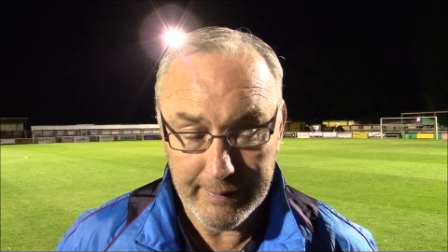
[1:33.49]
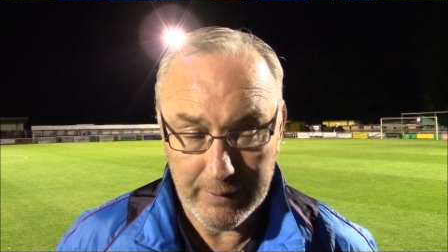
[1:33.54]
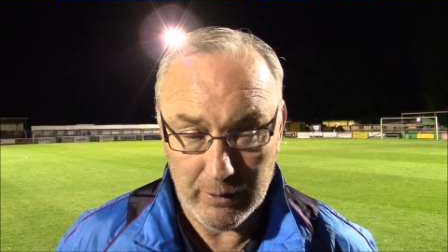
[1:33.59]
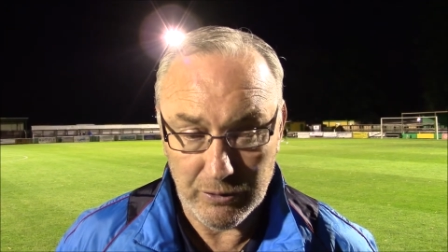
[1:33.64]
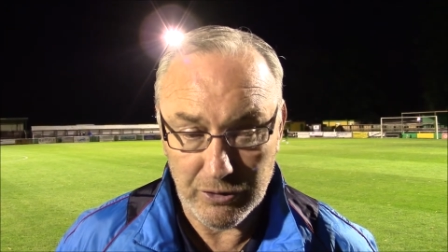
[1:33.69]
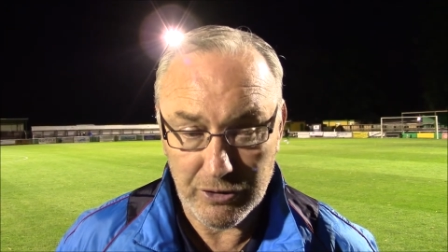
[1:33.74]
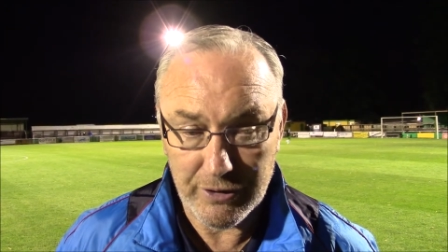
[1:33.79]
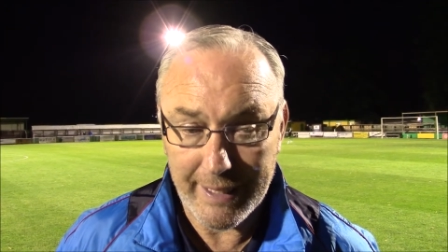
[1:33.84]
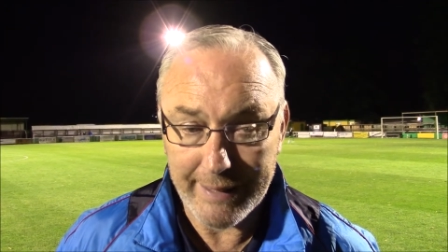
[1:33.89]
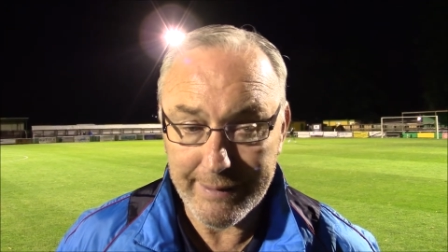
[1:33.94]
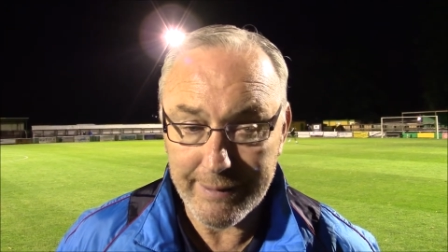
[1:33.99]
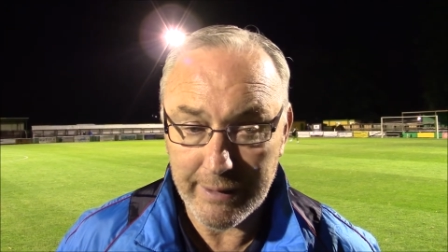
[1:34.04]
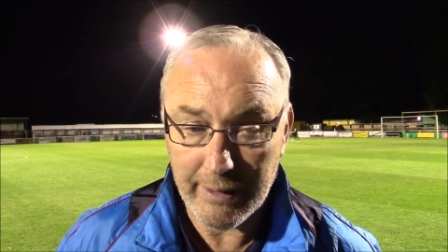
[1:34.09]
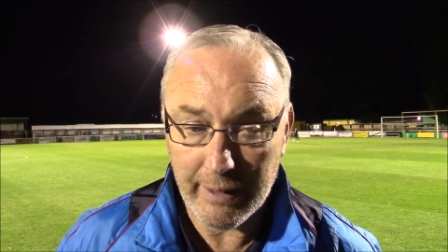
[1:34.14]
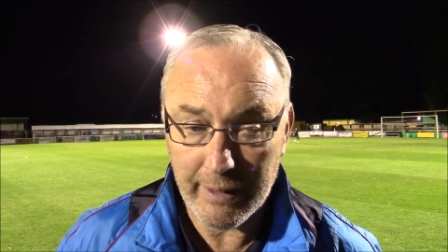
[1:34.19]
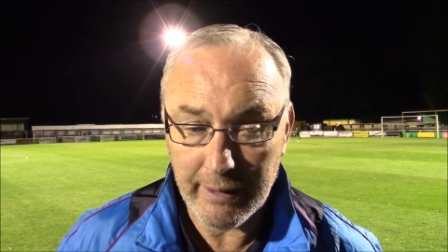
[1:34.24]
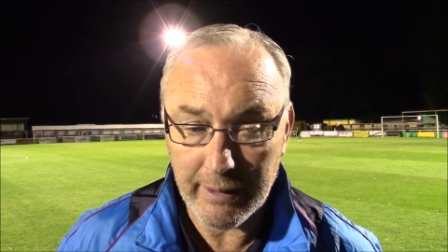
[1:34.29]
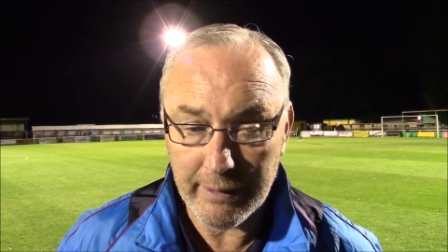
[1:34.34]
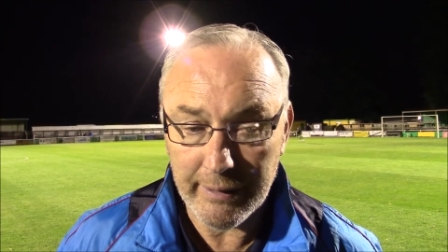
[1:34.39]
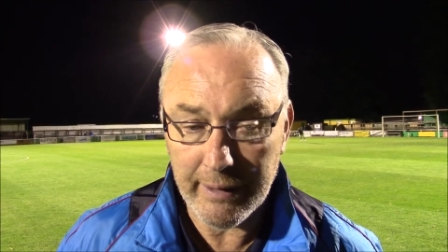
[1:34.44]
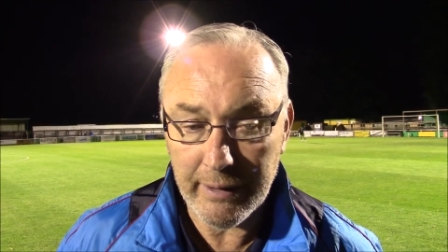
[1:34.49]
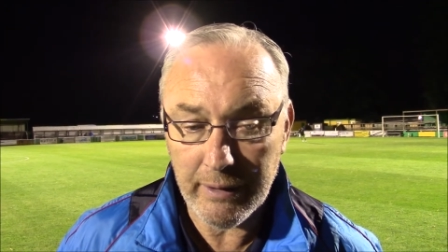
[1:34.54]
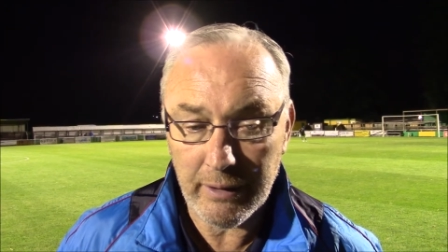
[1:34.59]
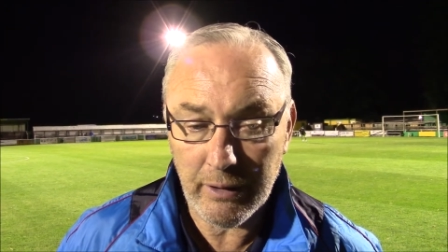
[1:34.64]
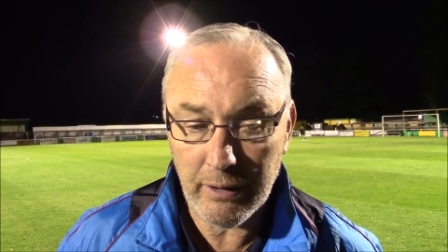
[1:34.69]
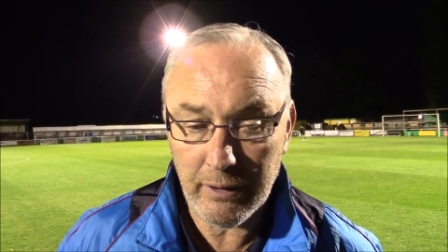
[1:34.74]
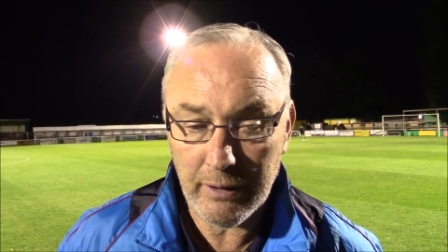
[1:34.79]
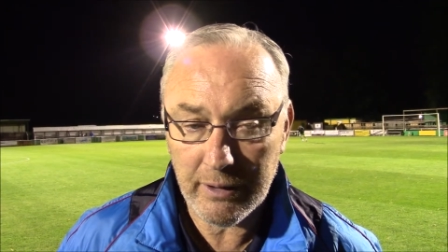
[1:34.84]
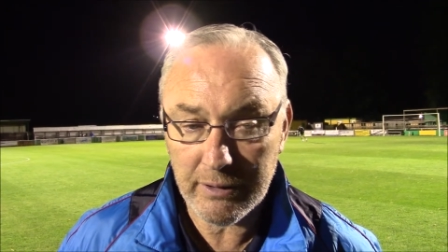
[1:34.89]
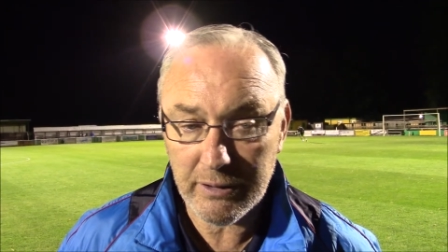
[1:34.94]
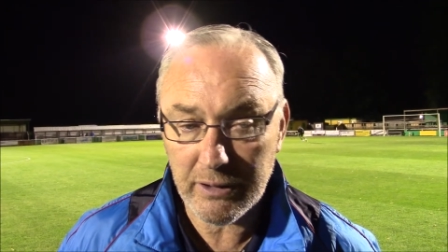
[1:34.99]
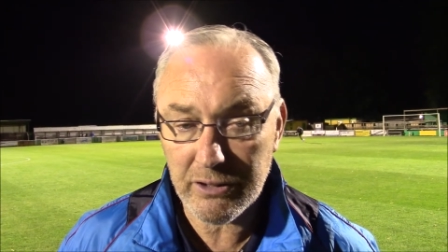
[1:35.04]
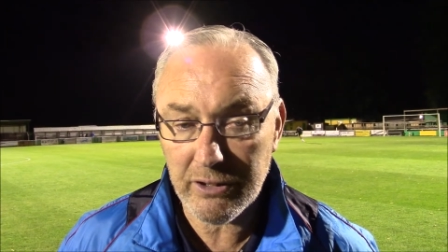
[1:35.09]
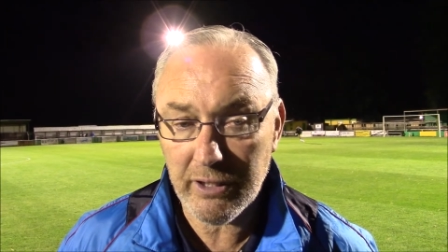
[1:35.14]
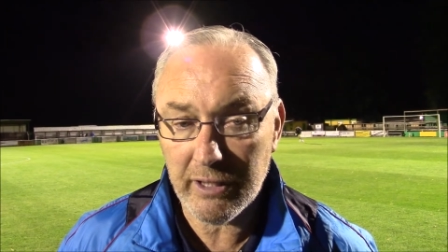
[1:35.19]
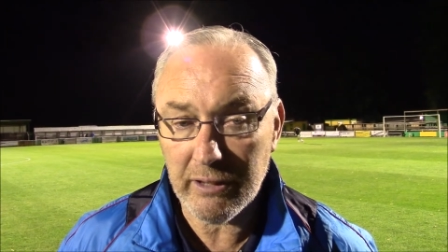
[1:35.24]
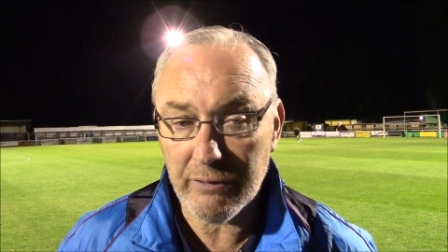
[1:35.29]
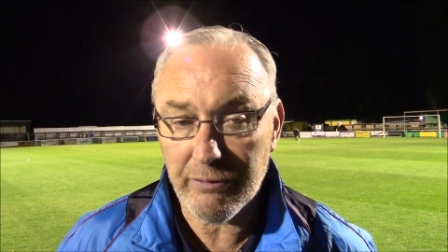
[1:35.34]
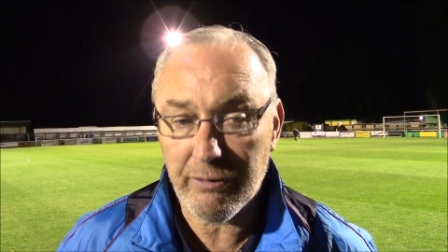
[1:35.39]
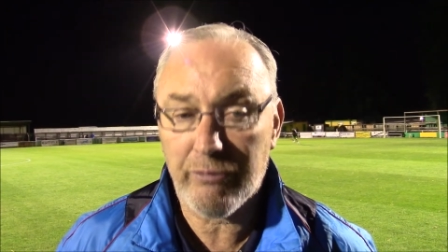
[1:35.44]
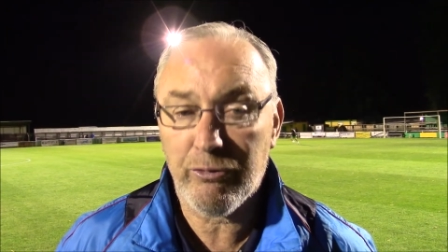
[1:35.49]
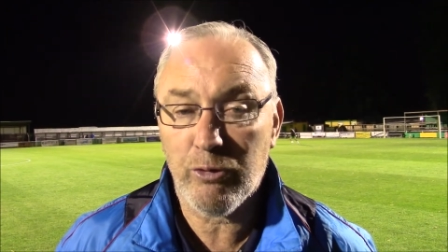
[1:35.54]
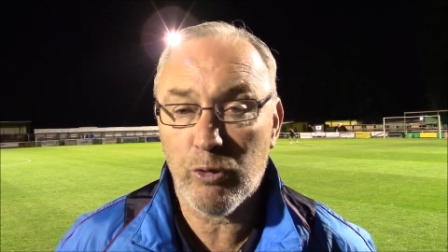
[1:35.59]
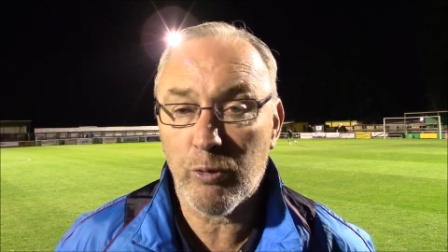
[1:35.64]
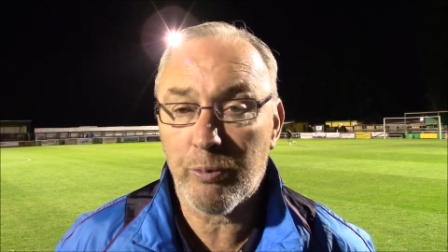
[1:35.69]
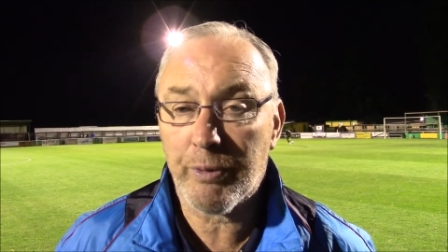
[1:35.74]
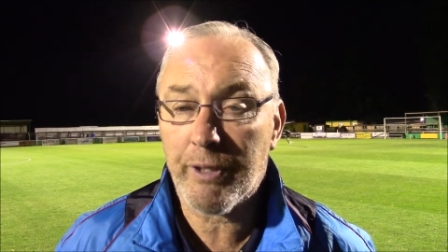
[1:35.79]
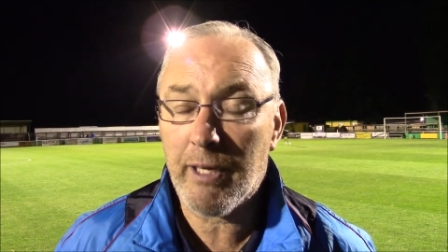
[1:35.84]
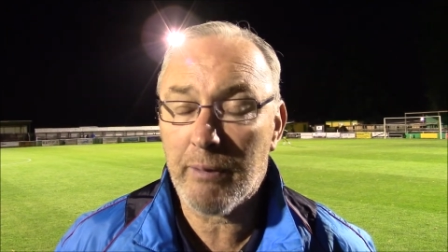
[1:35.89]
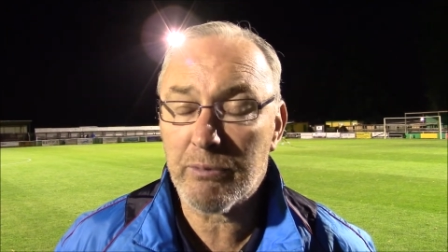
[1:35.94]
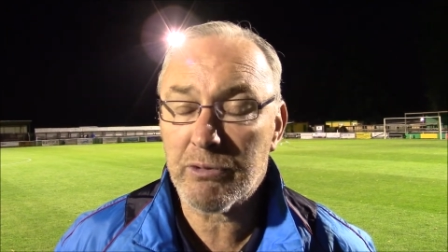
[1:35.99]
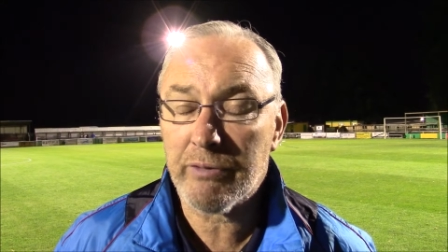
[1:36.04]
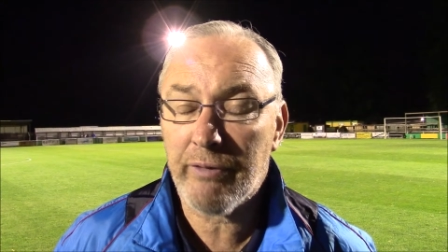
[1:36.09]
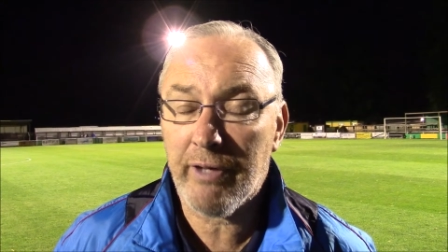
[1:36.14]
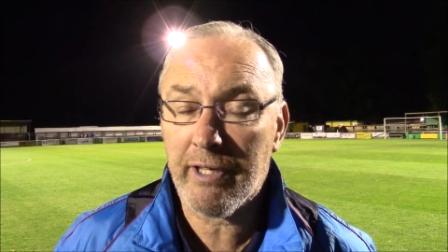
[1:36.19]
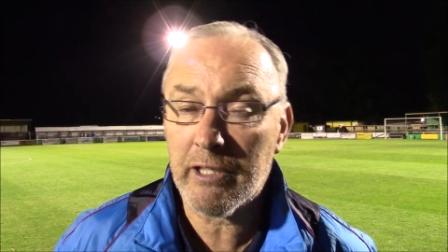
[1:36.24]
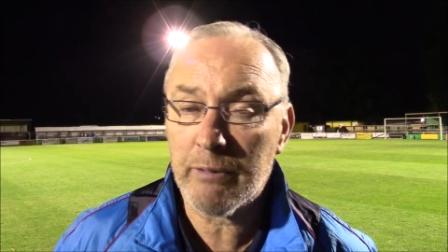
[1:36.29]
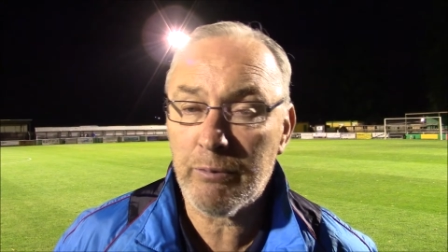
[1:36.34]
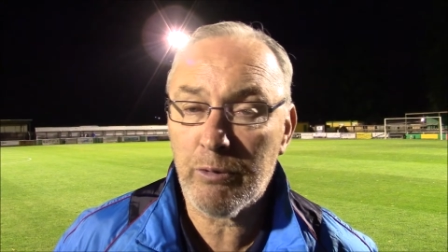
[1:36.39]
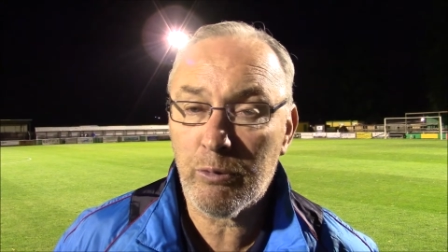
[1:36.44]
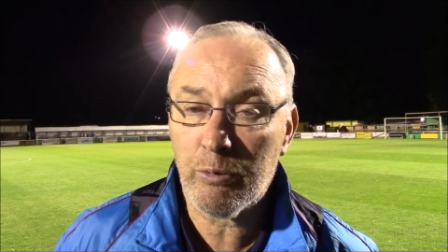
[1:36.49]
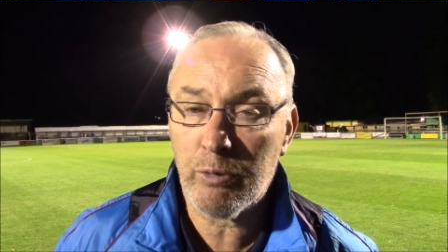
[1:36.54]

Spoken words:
Saturday, and then as I say, if the forward becomes available,